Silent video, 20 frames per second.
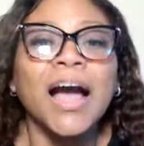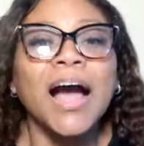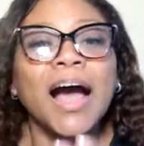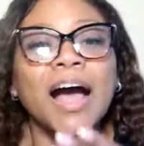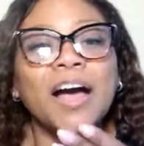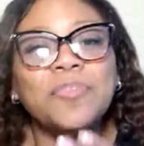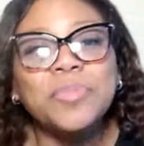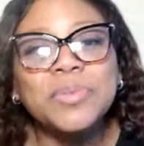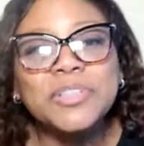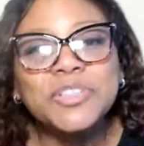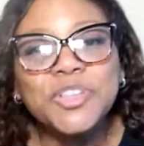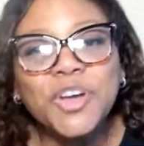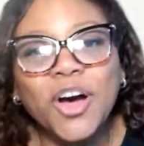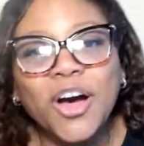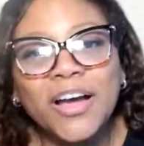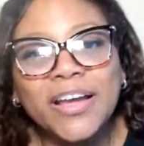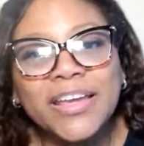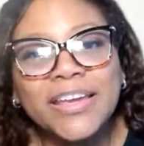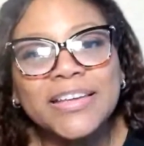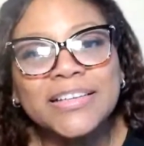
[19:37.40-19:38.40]
I've been
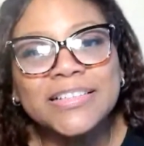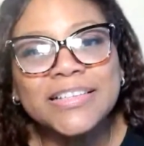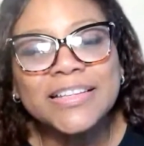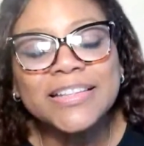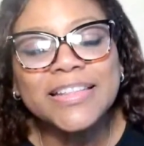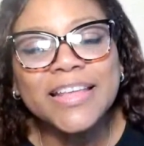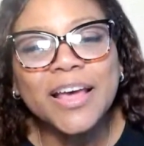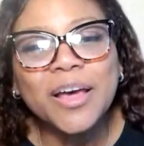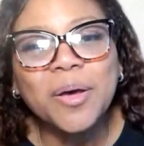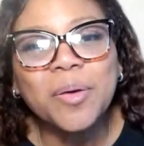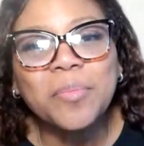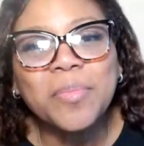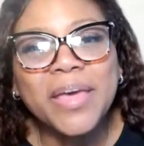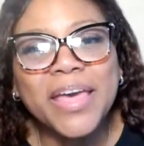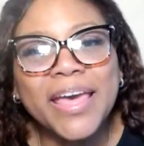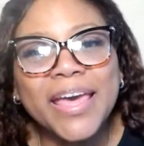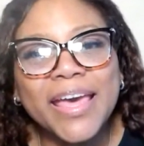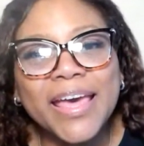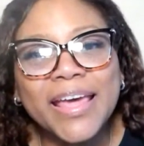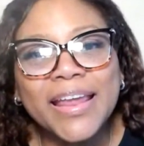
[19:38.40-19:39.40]
talking to them,
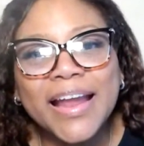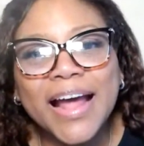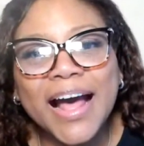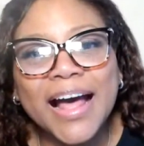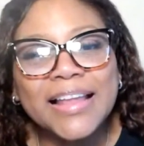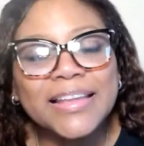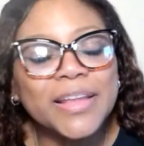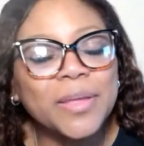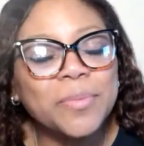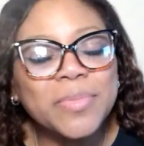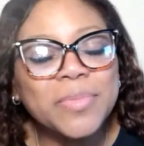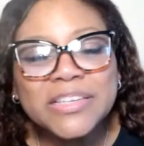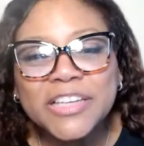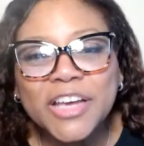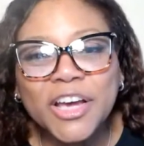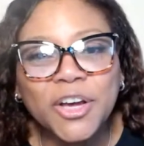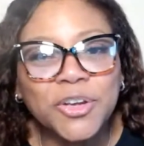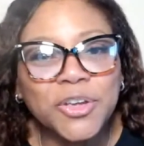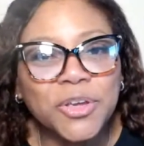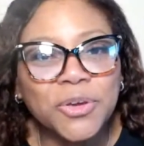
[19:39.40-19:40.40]
and let me
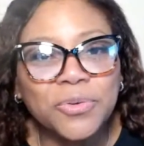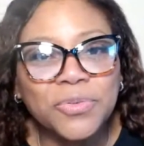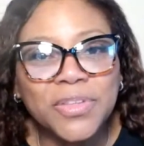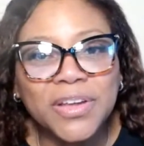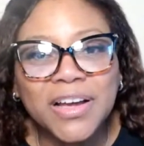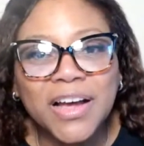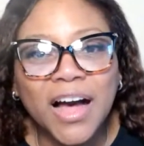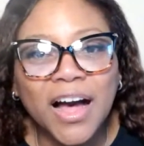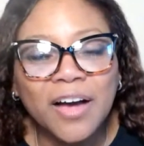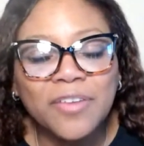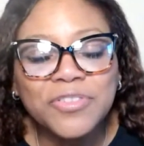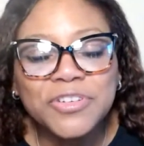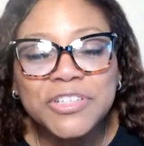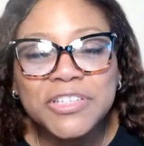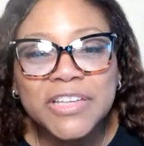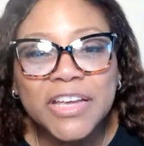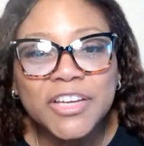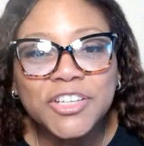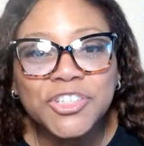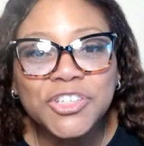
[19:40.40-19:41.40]
tell you, the
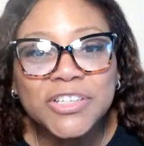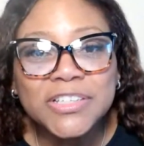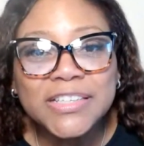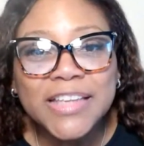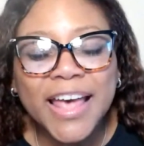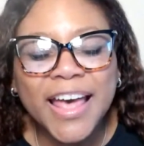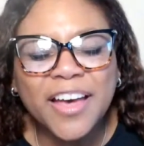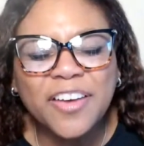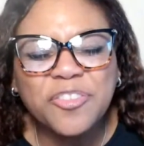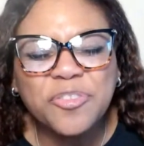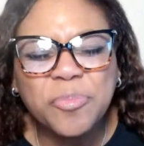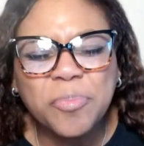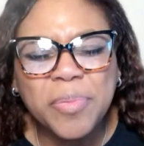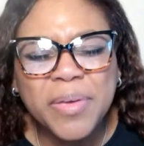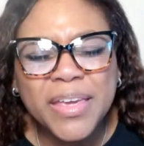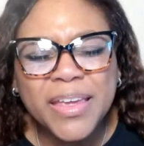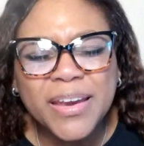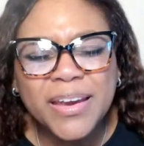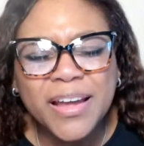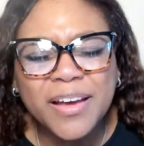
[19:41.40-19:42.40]
conversations have
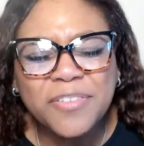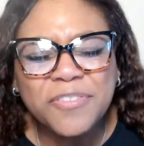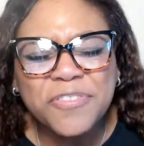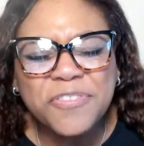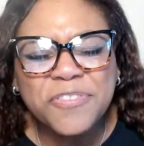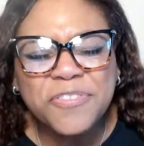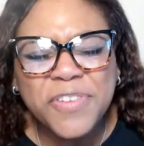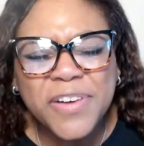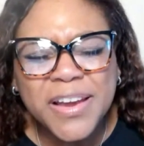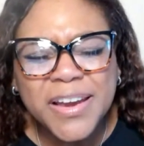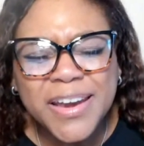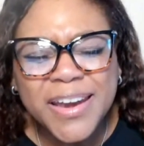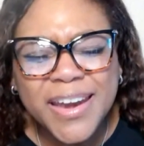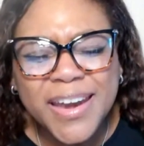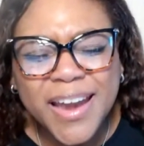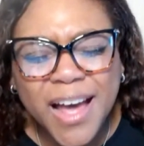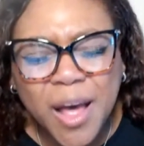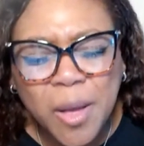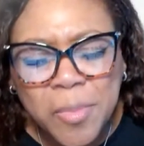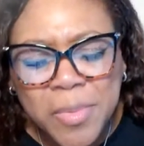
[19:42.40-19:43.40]
been
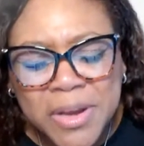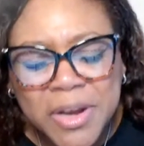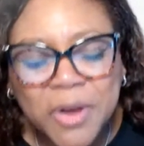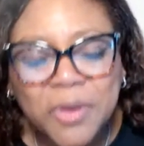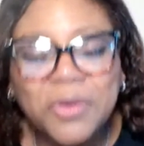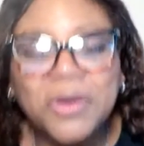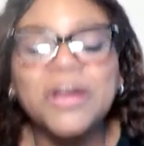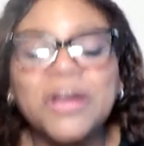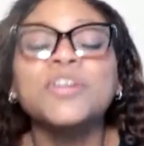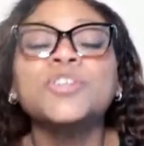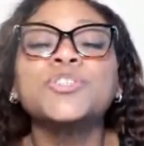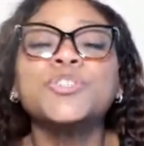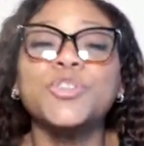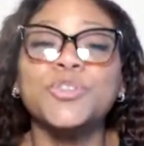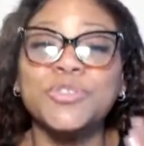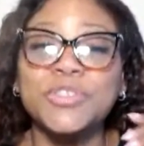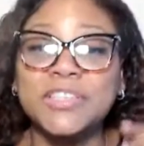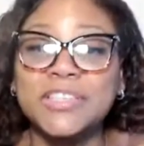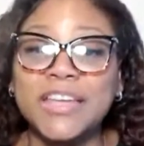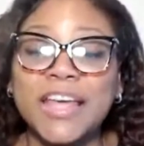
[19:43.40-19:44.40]
phenomenal.
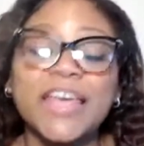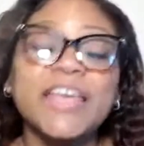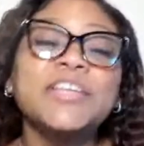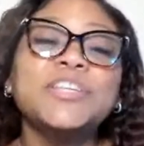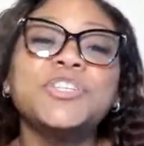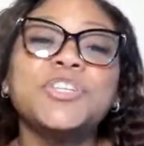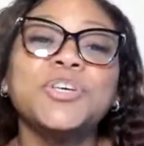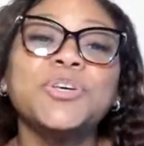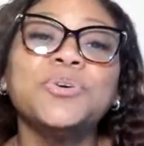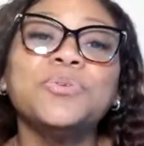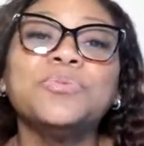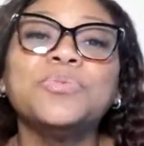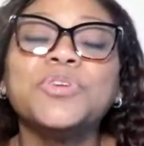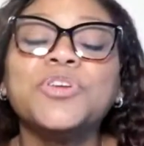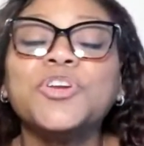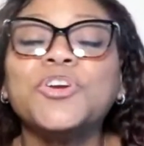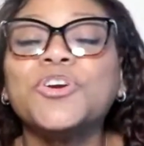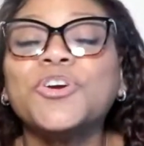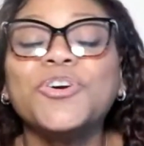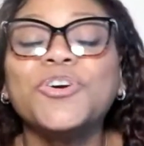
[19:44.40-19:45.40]
So stay tuned.
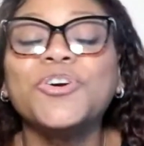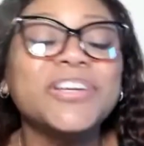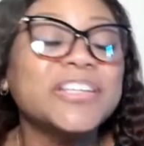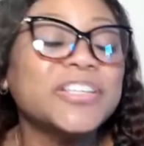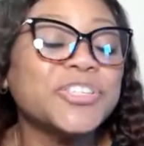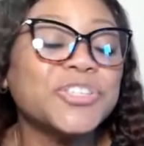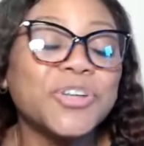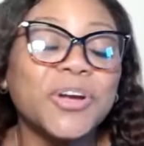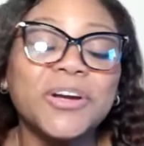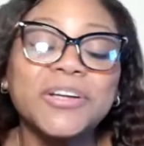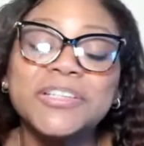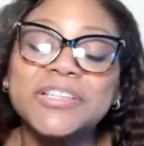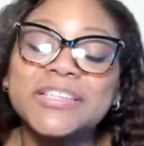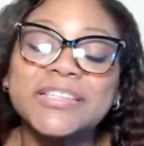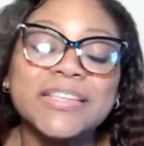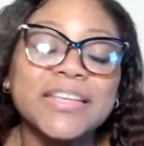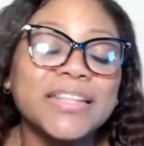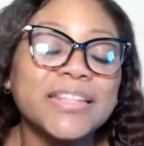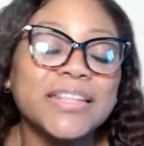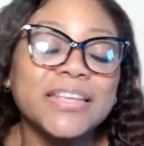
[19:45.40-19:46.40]
You're going to start to
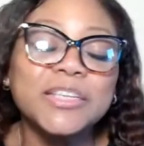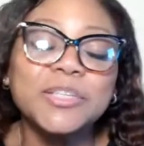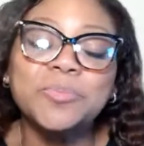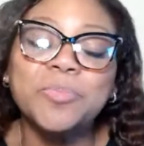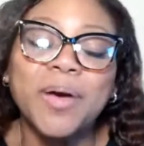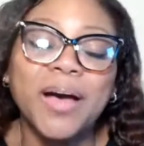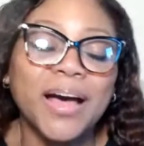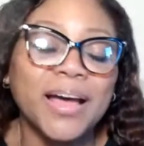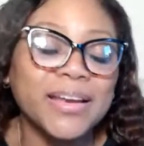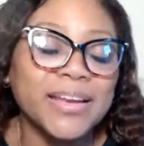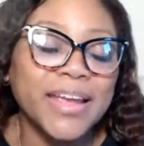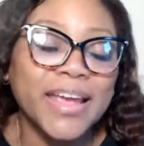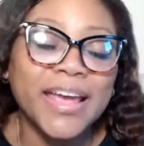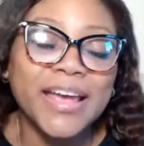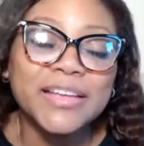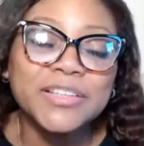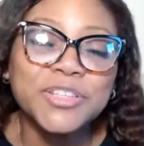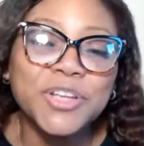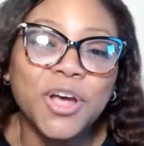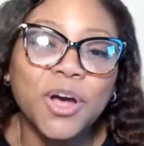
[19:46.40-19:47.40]
see these
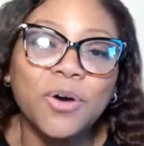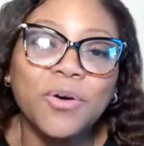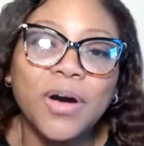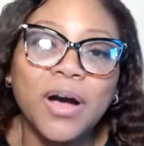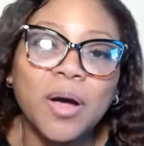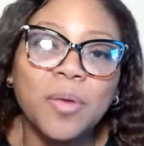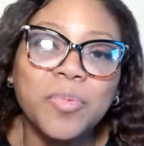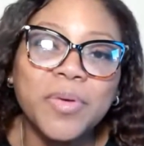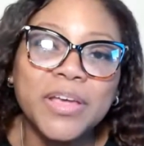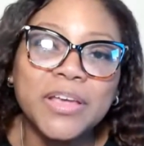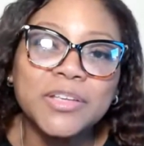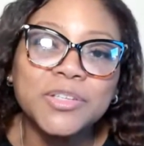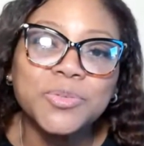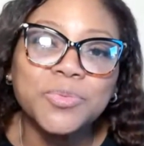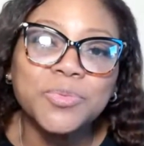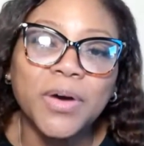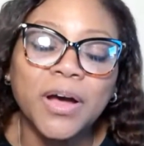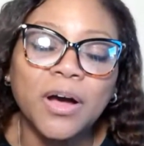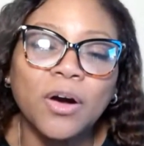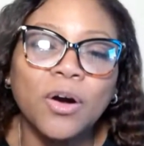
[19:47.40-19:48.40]
podcasts go up as
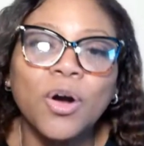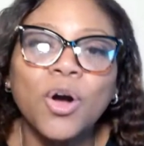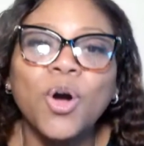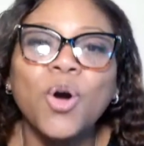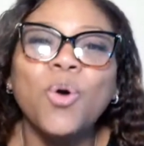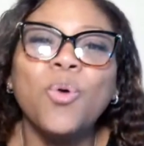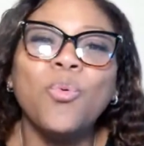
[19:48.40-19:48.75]
well.